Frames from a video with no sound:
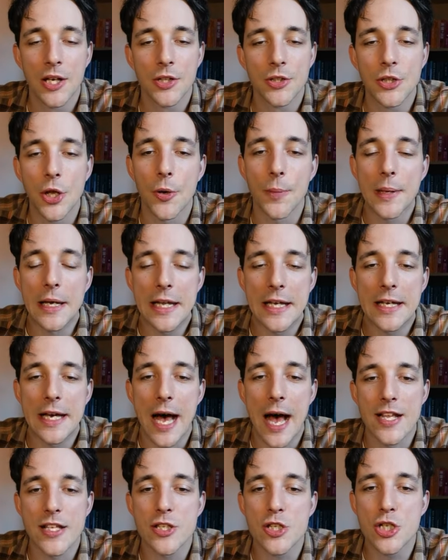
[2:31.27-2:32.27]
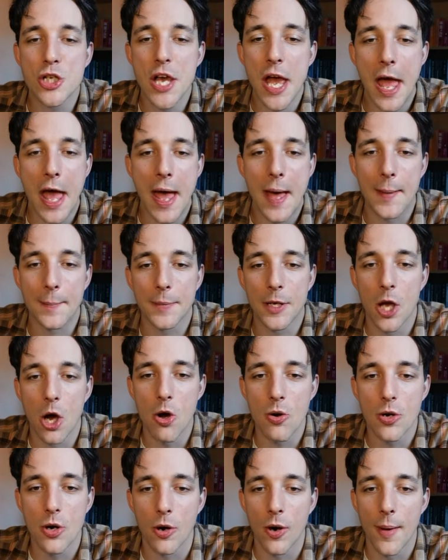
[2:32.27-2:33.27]
Dominica, Jam,
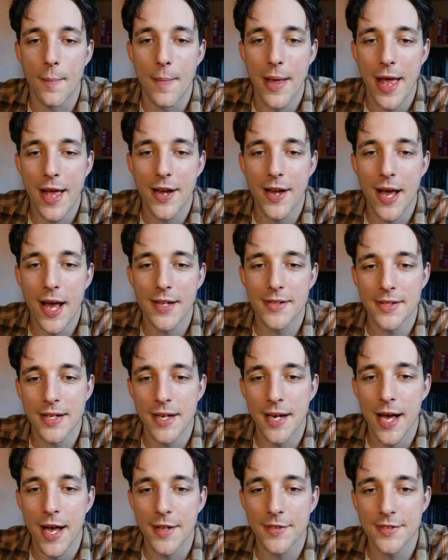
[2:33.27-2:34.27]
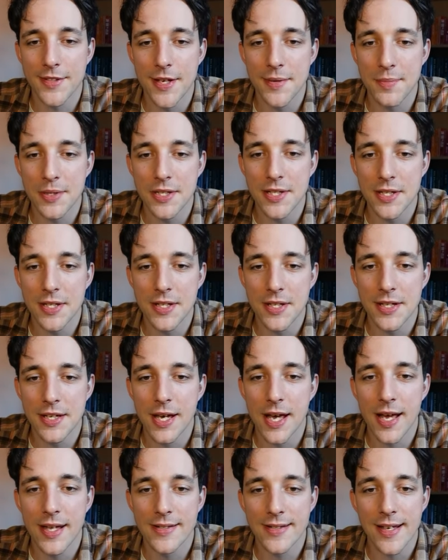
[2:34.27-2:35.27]
Coco, Amanda, Dira, TBT,
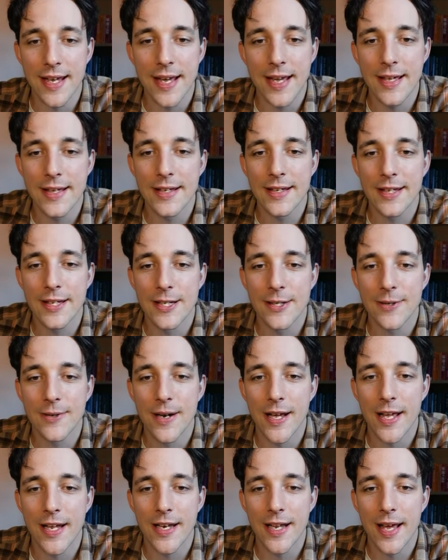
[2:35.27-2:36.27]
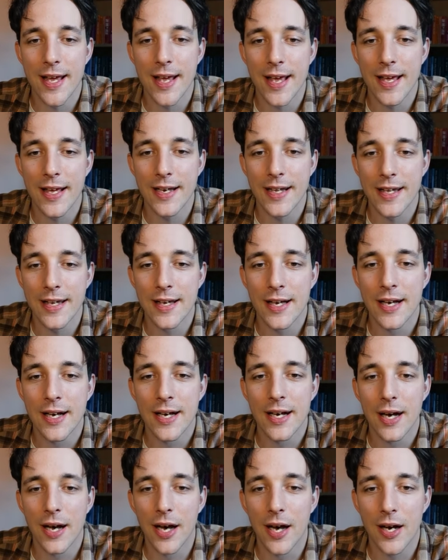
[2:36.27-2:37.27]
Cat, Akinren, Annie,
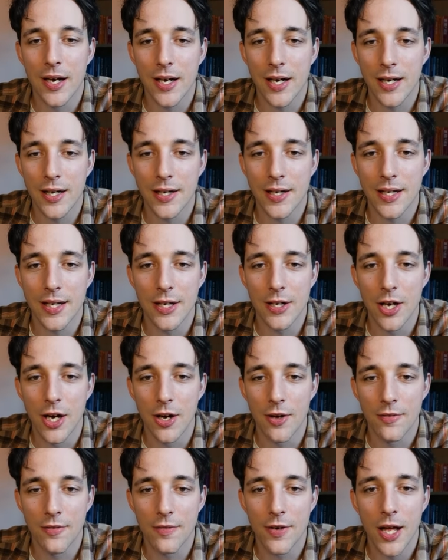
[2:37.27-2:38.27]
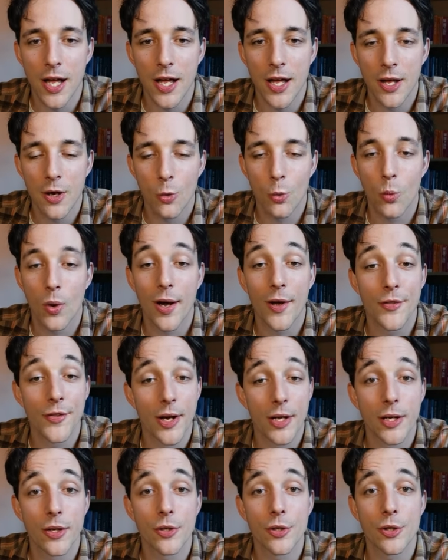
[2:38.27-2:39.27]
Ardilov. Well
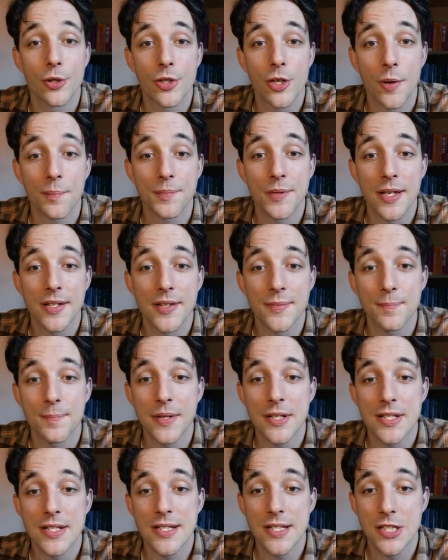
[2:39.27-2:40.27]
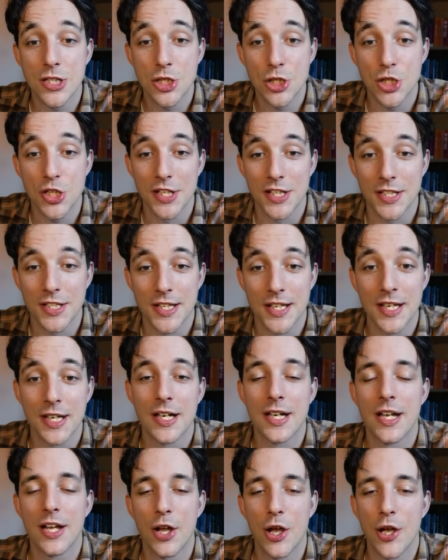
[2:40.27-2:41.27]
done on your top 10 position.
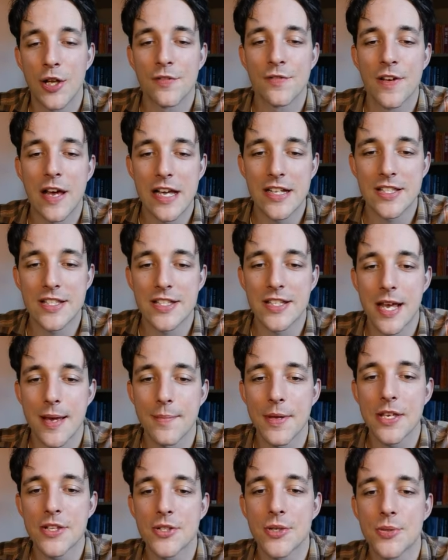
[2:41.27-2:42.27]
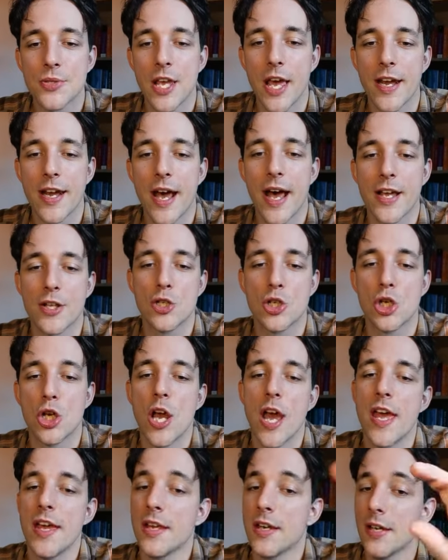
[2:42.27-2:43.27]
Yvette, Sammy, Susanna,
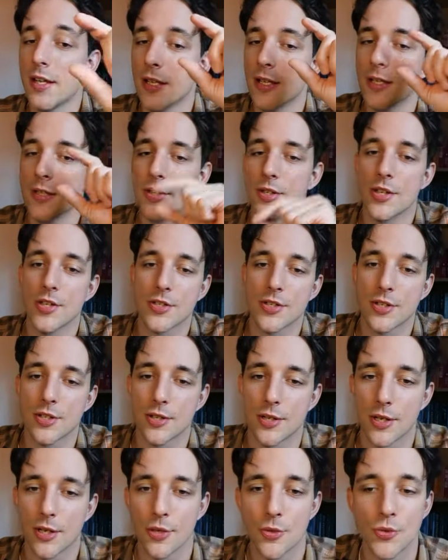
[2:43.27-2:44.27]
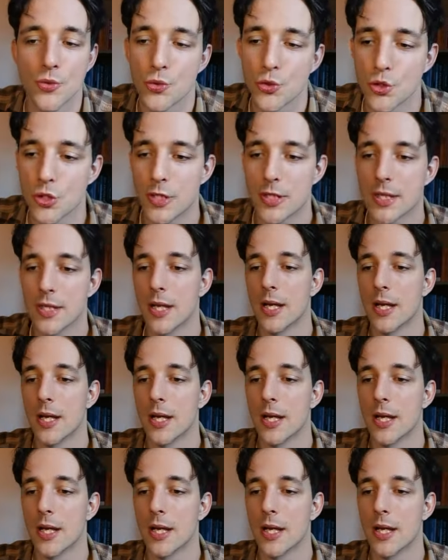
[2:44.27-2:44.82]
Jane. This close.